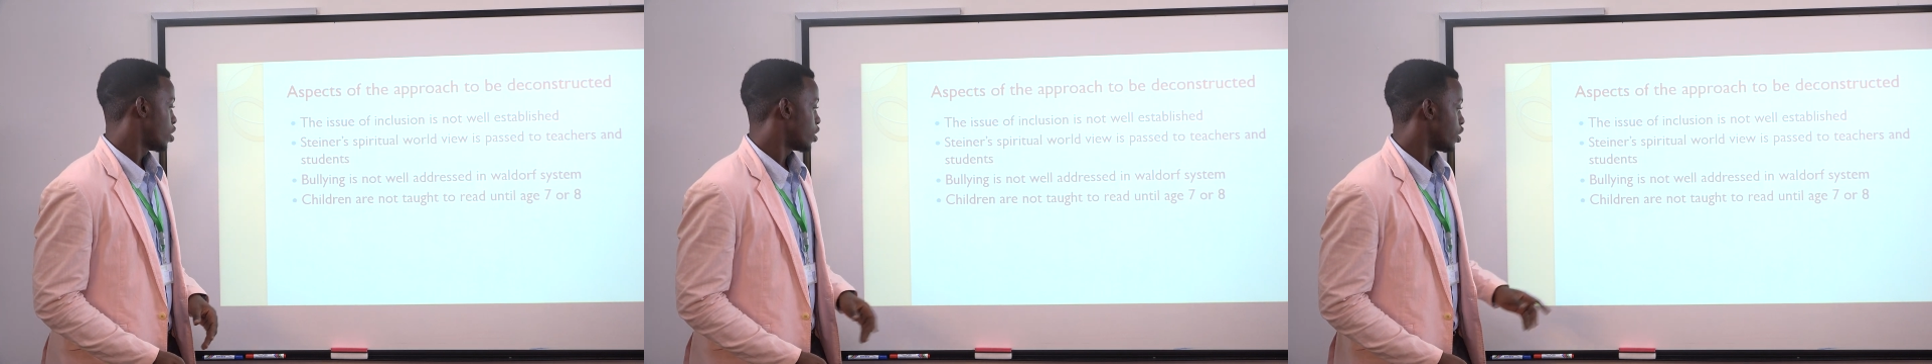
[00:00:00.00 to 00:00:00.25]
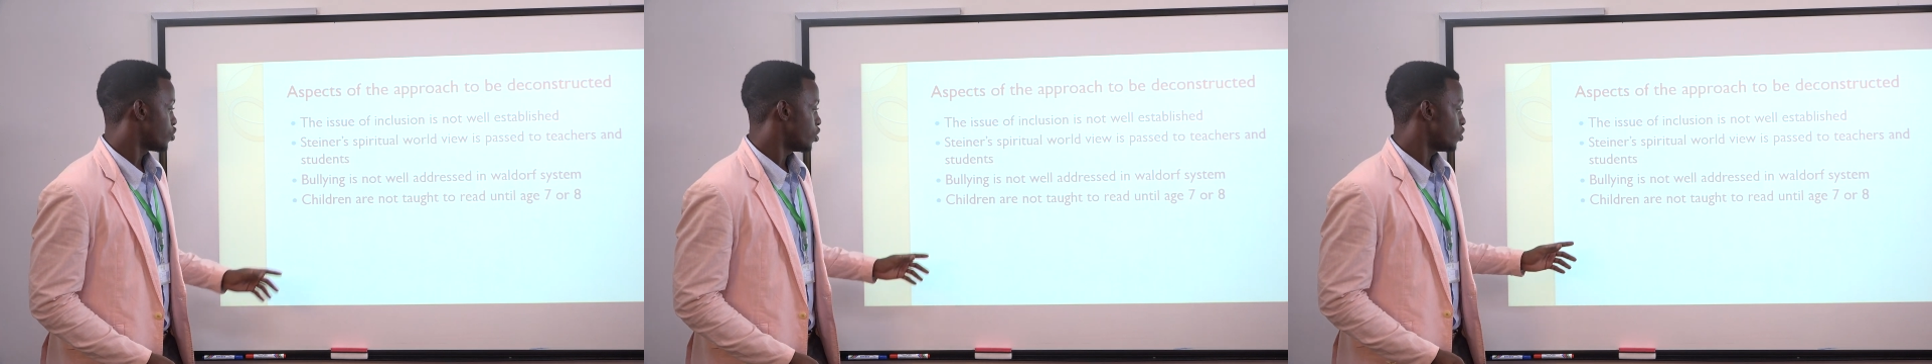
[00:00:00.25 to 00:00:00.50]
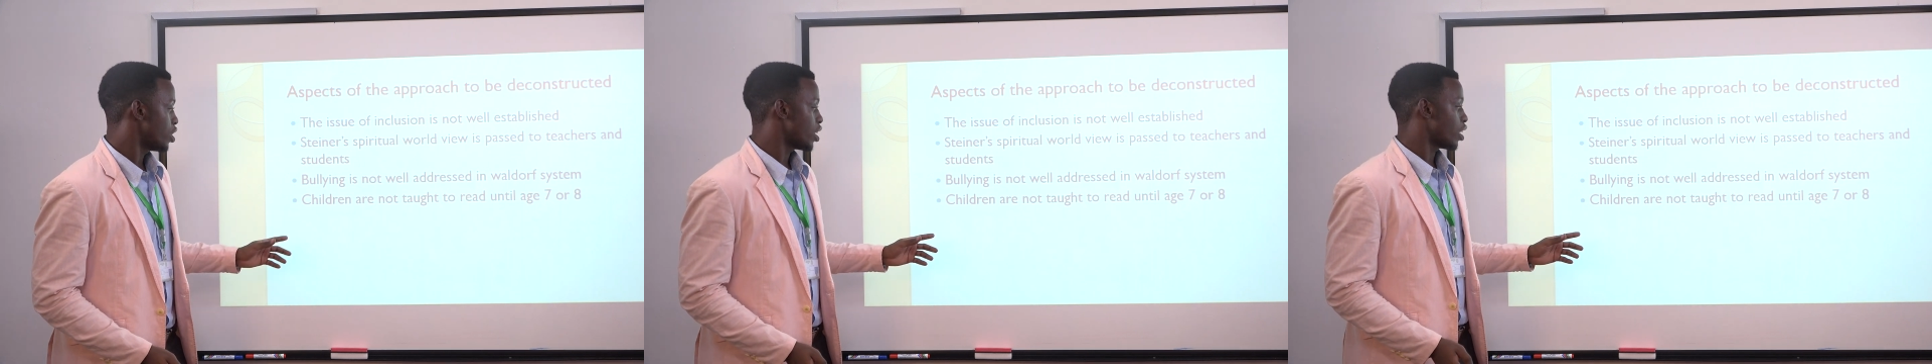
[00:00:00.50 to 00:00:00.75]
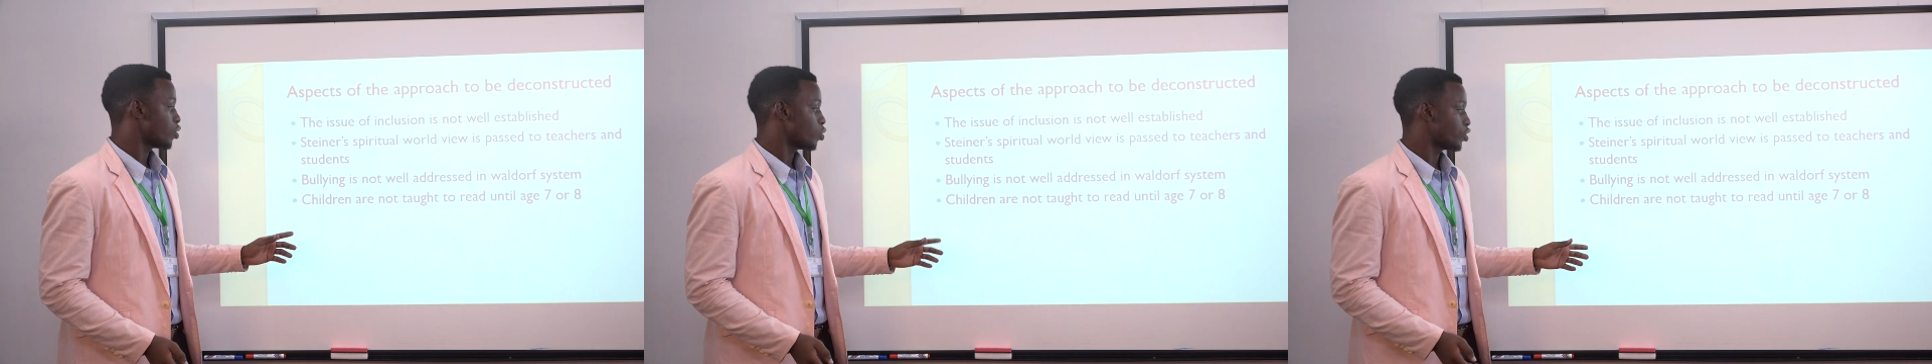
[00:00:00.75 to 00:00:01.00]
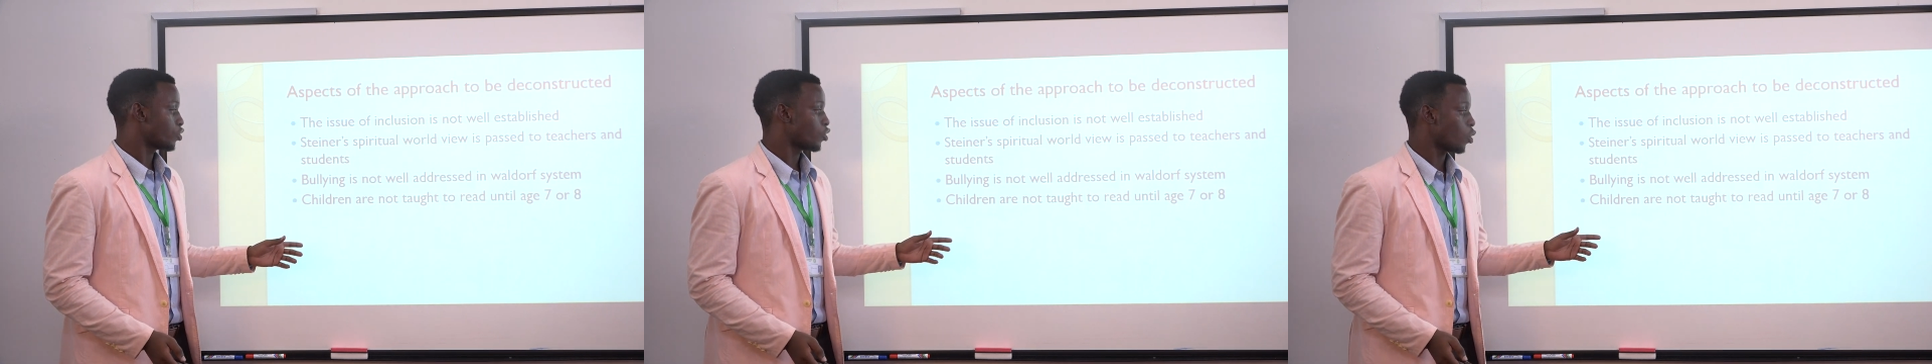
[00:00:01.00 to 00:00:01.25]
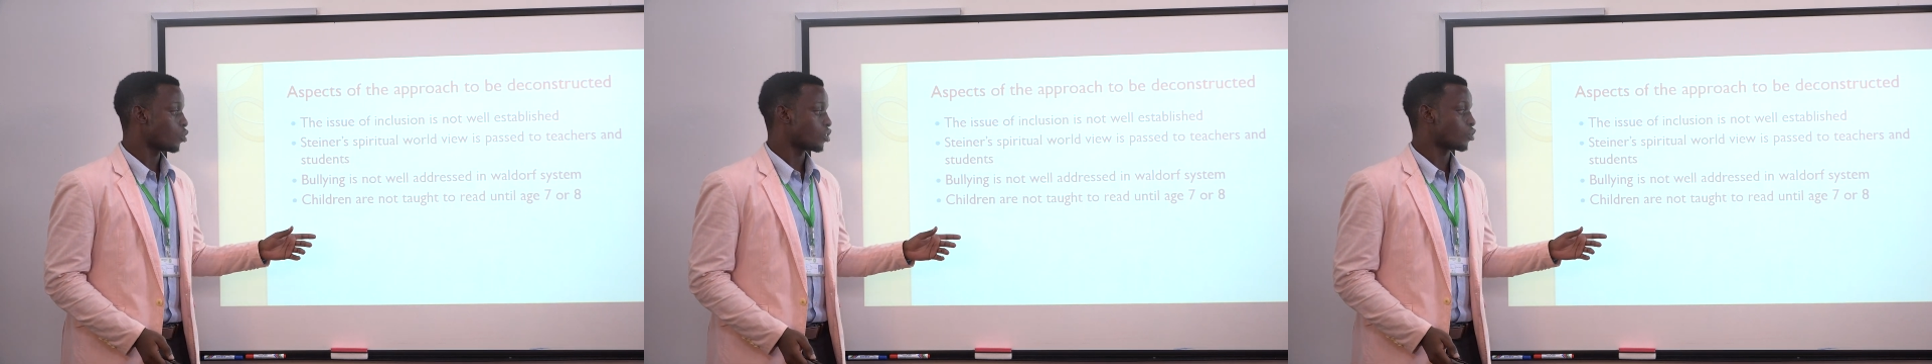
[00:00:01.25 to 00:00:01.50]
The children are not
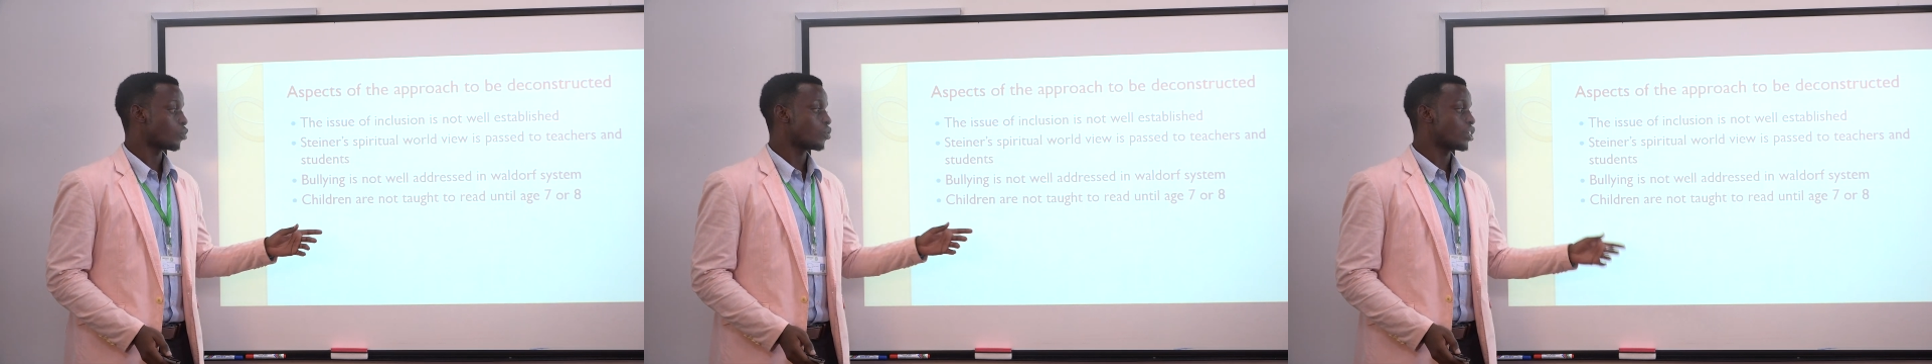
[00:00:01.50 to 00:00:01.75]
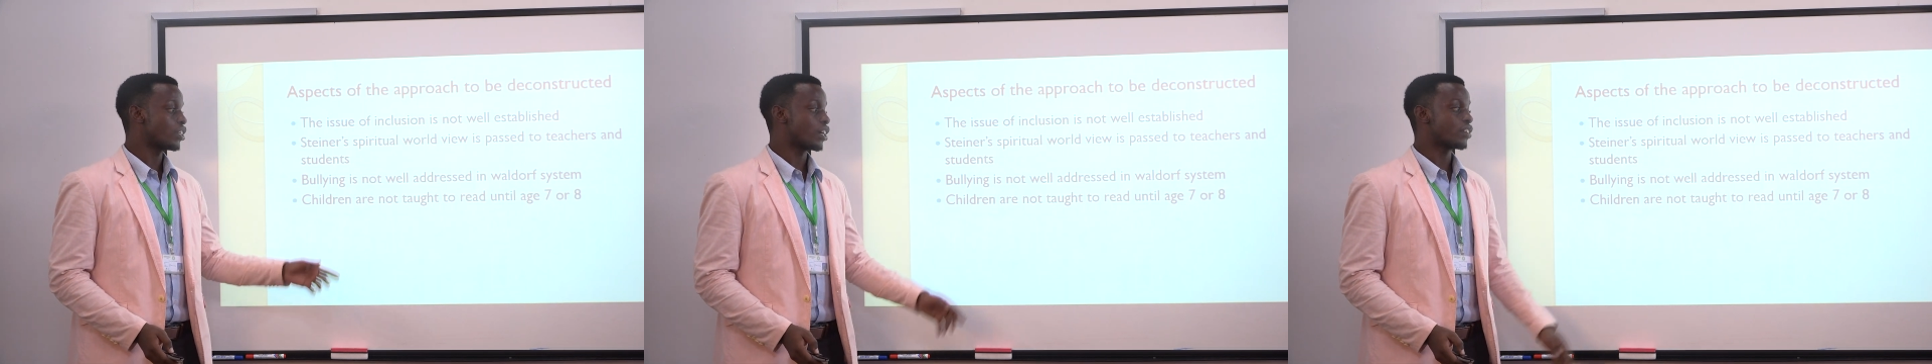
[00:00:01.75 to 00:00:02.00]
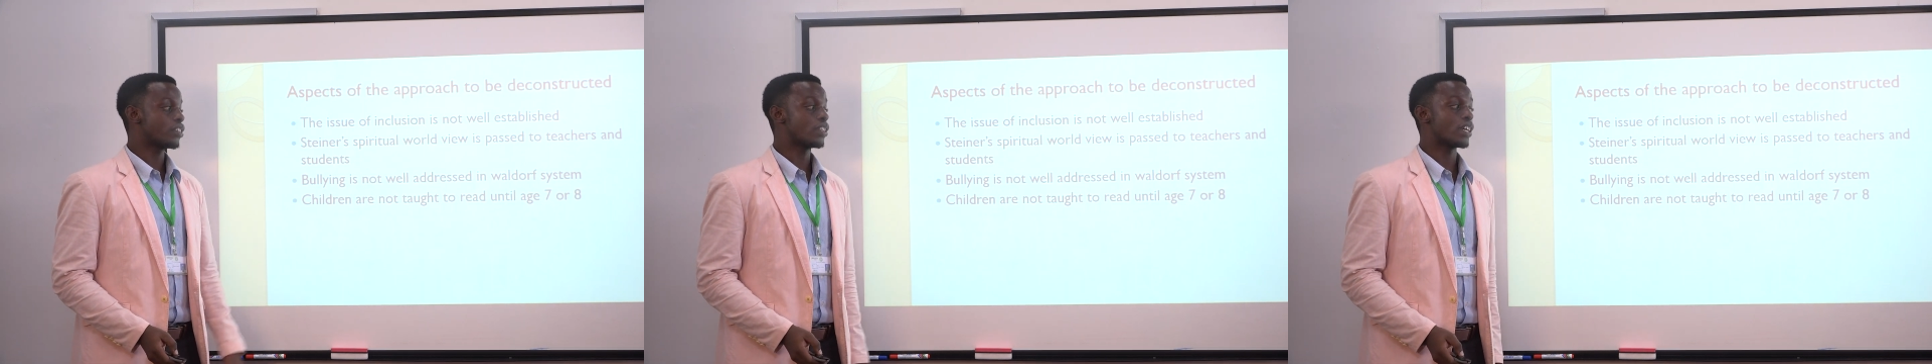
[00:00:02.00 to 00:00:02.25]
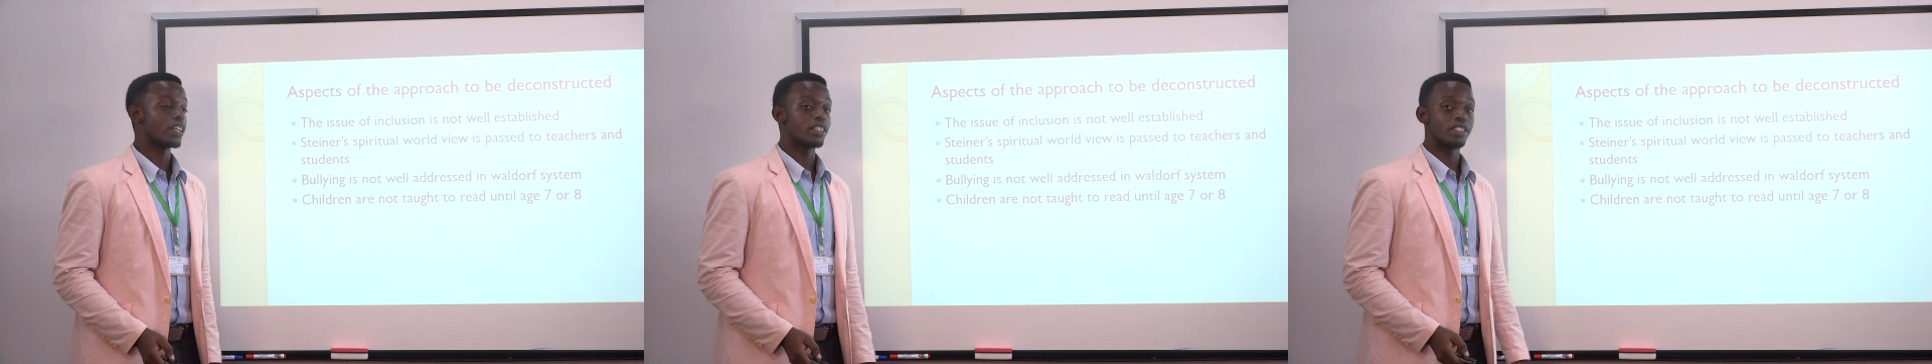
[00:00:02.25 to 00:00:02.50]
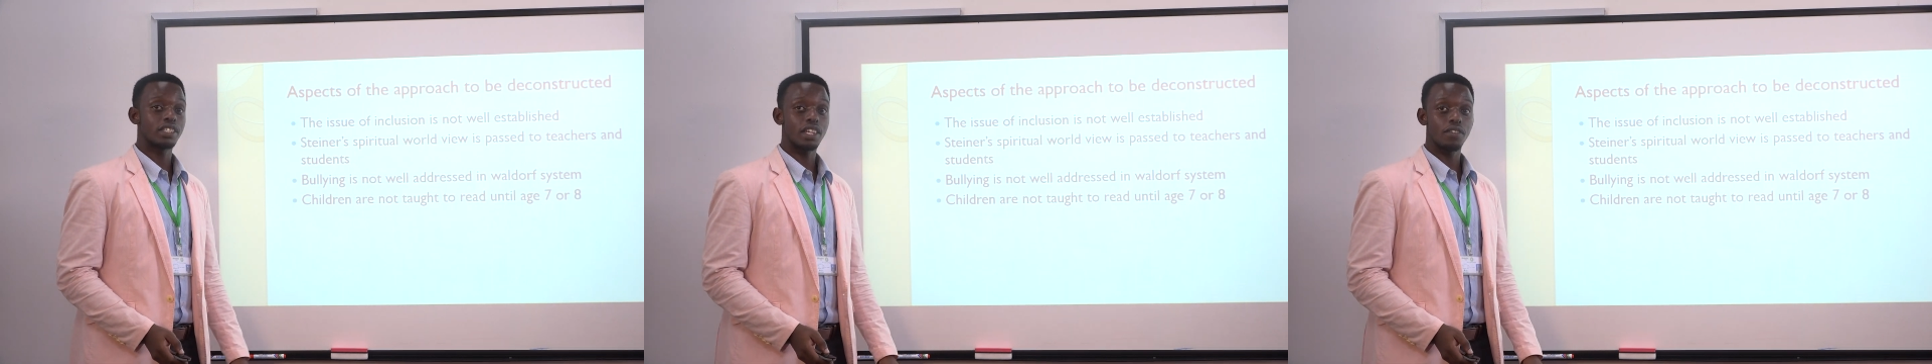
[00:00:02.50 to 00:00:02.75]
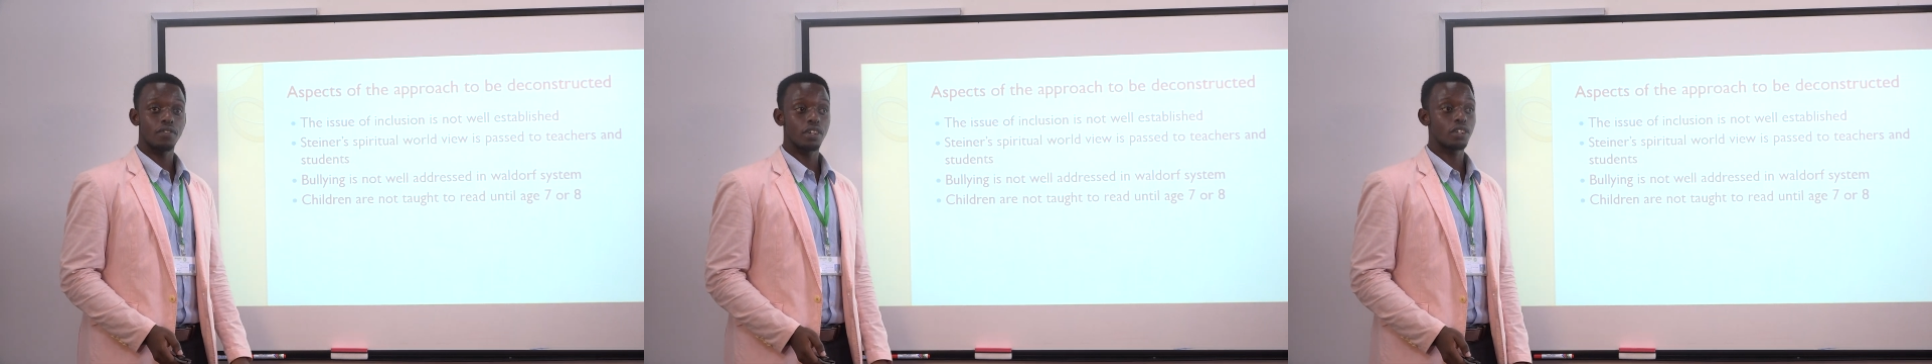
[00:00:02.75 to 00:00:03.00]
taught to read until they are
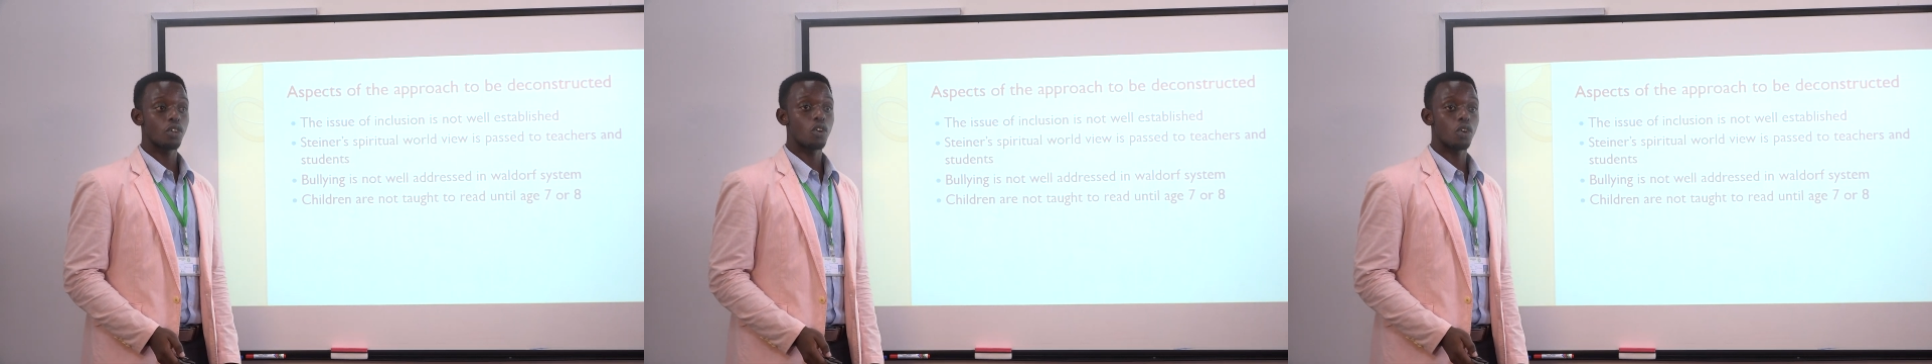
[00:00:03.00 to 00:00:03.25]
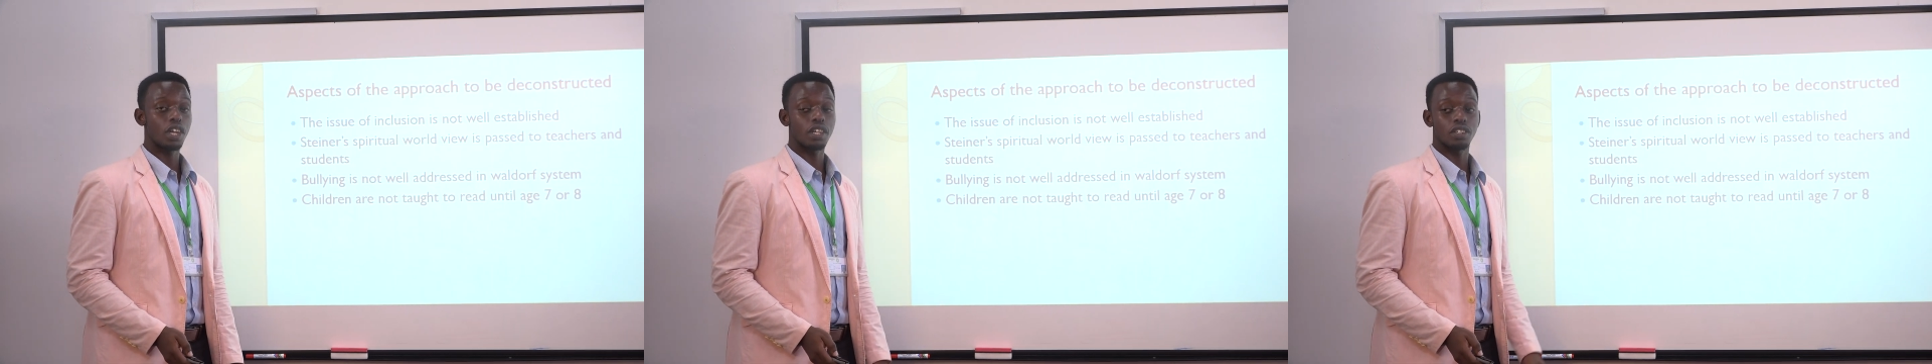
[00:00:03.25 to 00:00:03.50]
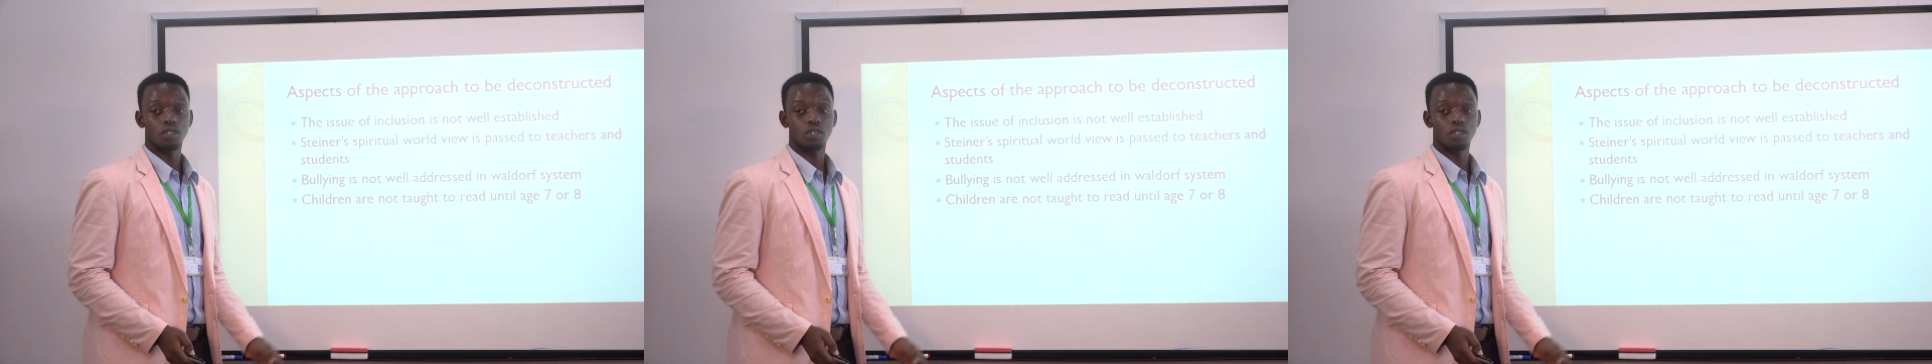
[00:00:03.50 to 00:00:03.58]
7 or 8,